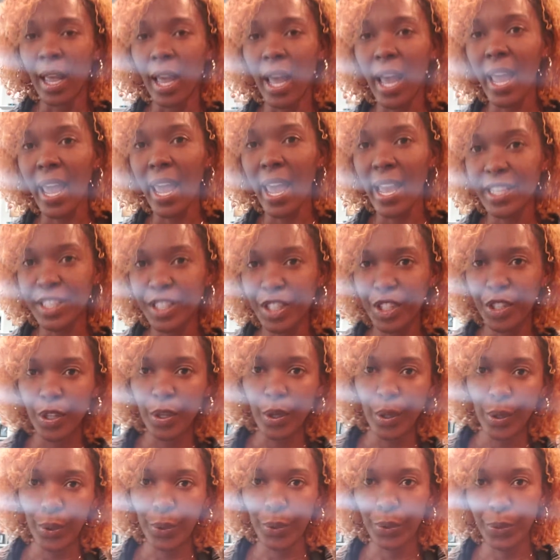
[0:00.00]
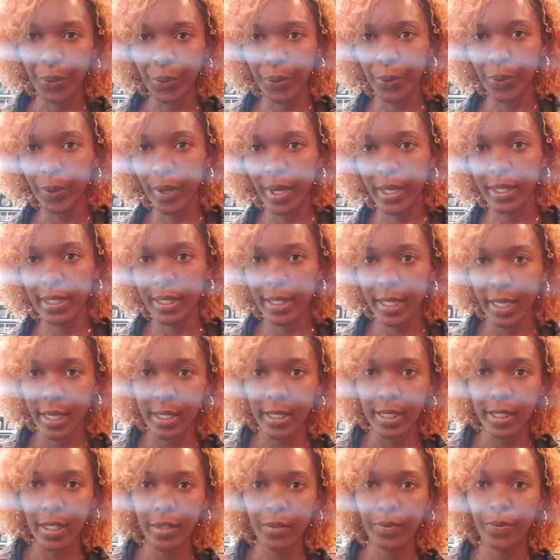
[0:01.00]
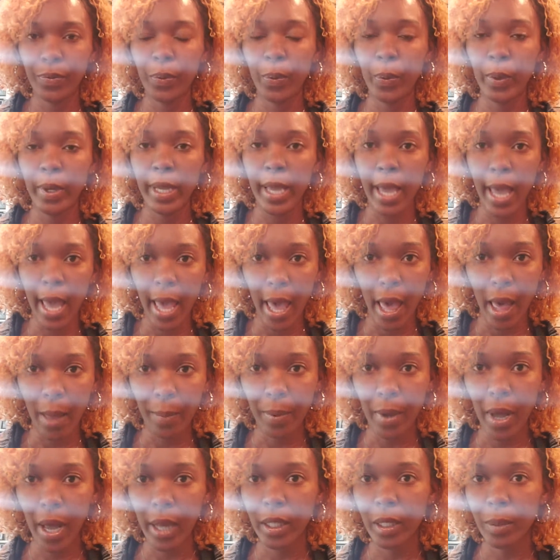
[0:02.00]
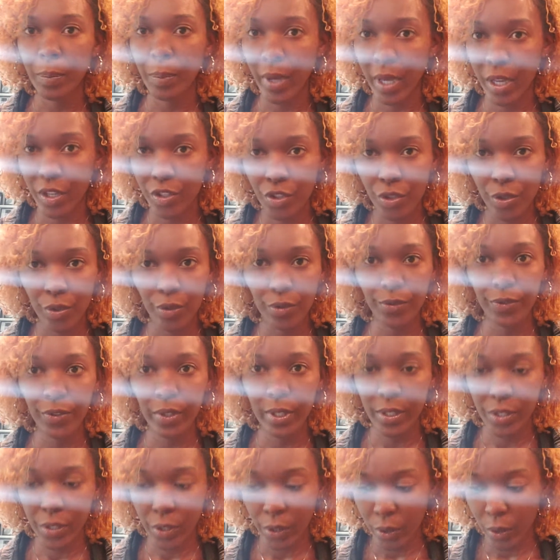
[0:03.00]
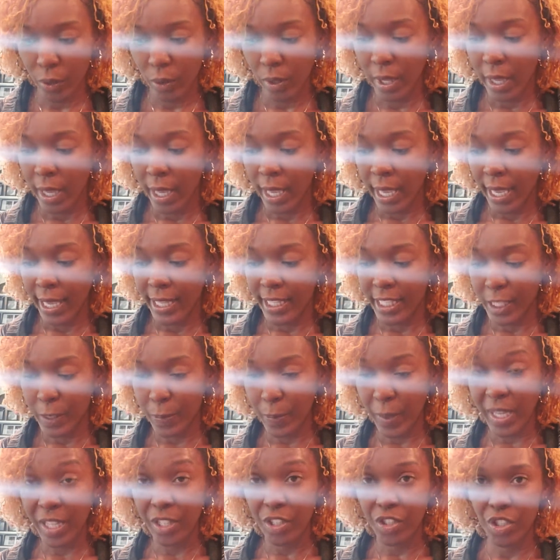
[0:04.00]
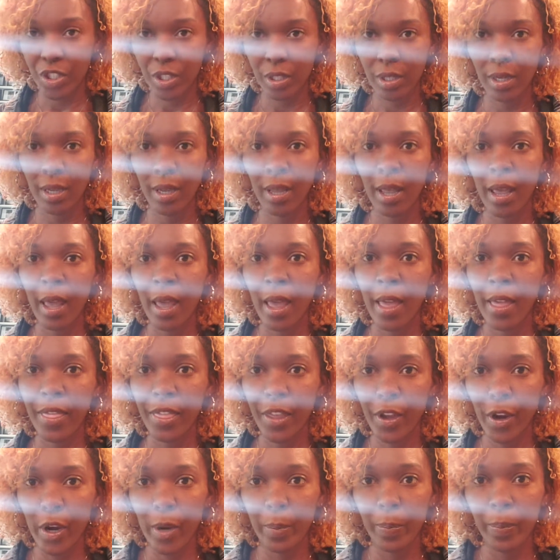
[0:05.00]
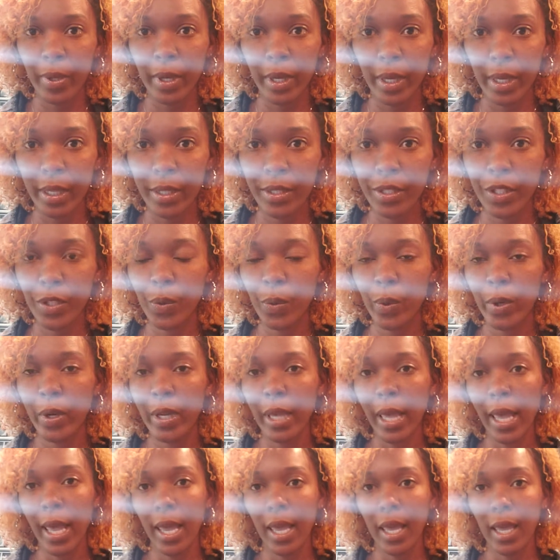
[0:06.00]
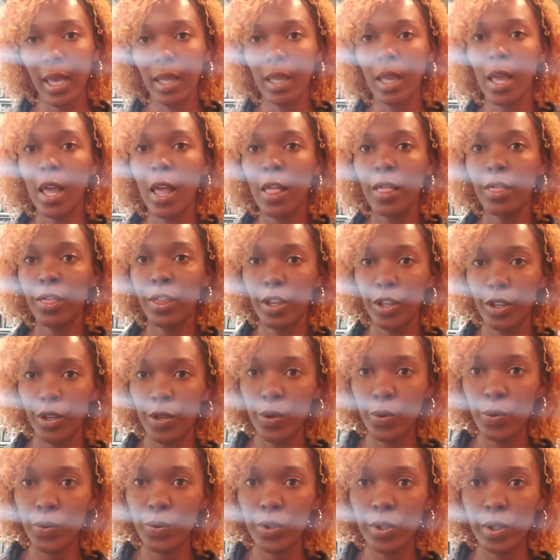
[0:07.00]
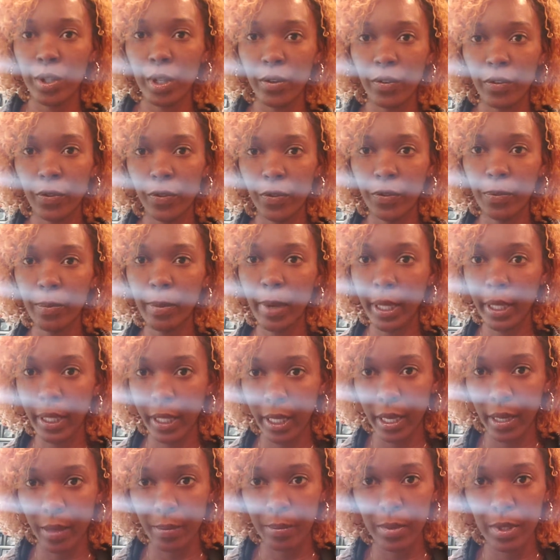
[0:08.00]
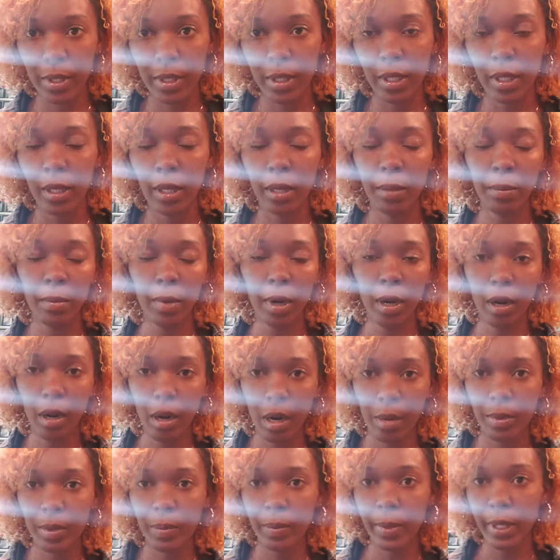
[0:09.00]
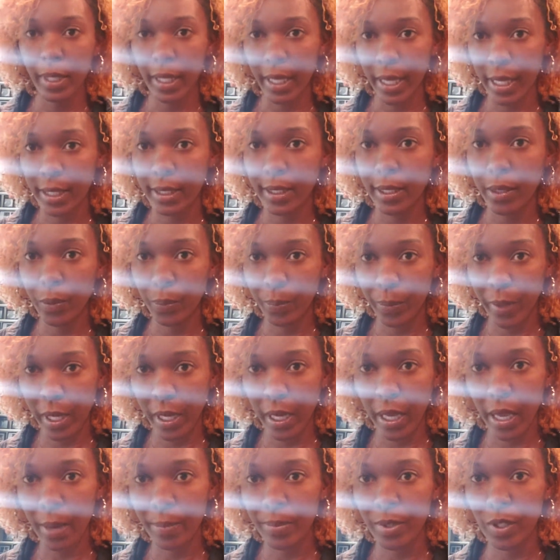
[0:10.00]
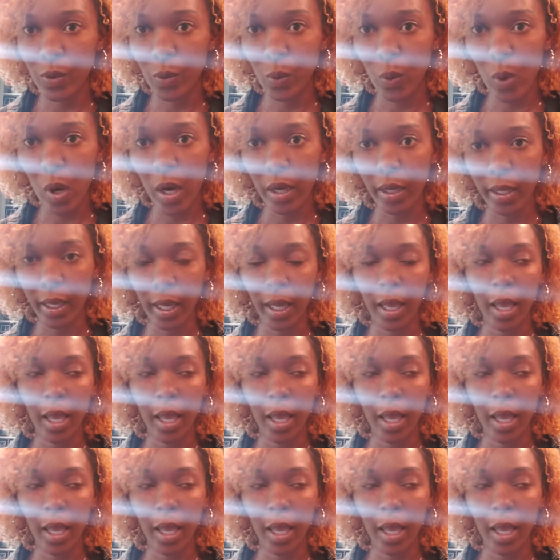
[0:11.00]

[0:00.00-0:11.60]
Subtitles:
I had to go through extensive rehab, occupational, physical, and speech therapy to regain the use of my limbs, my arms, my legs, and being able to walk.